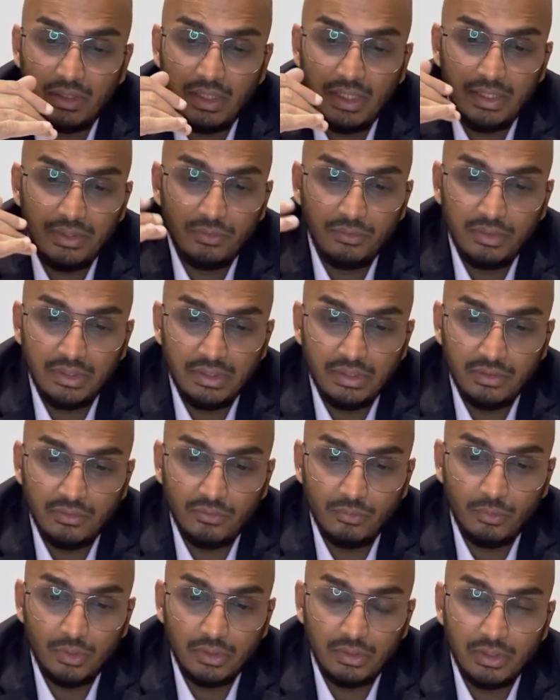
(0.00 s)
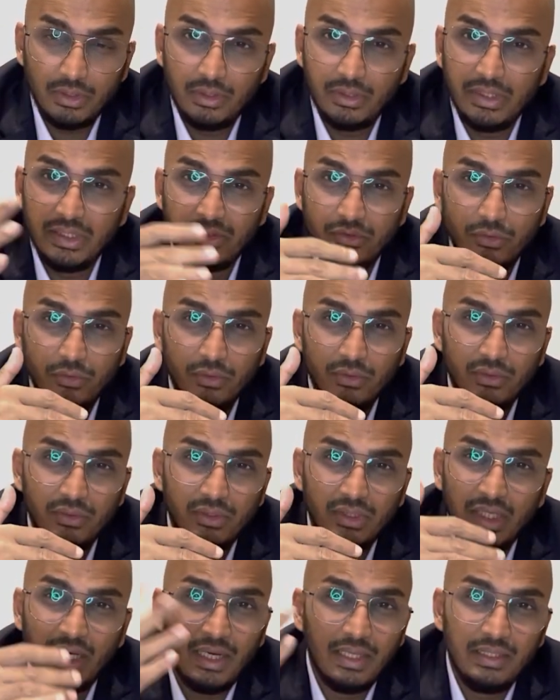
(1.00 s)
I don't think it's worth it. There's
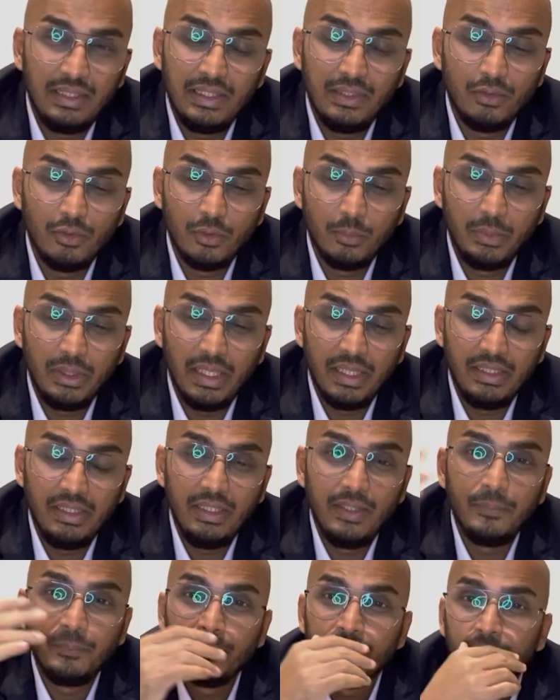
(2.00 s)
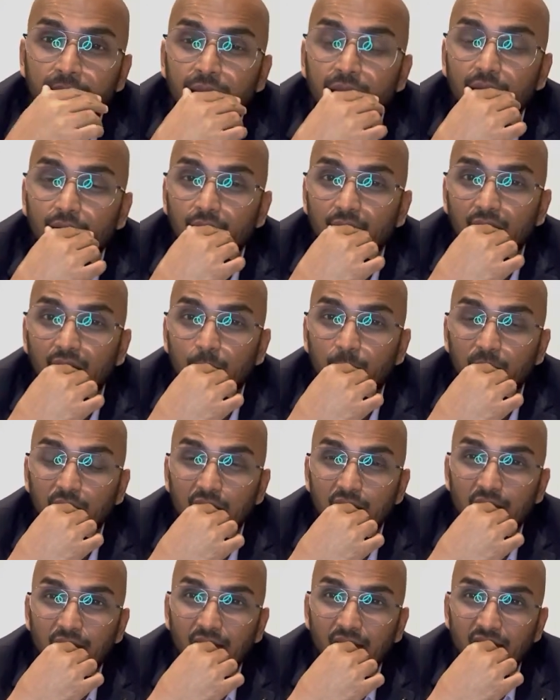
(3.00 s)
hardly going to be any
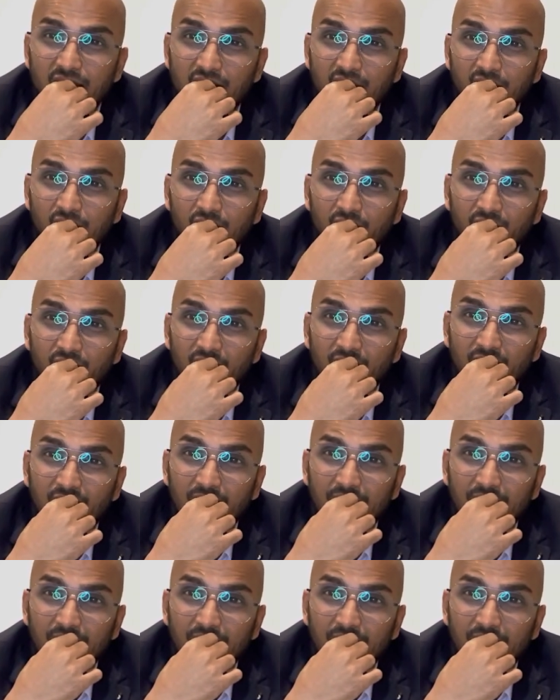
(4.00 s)
appreciation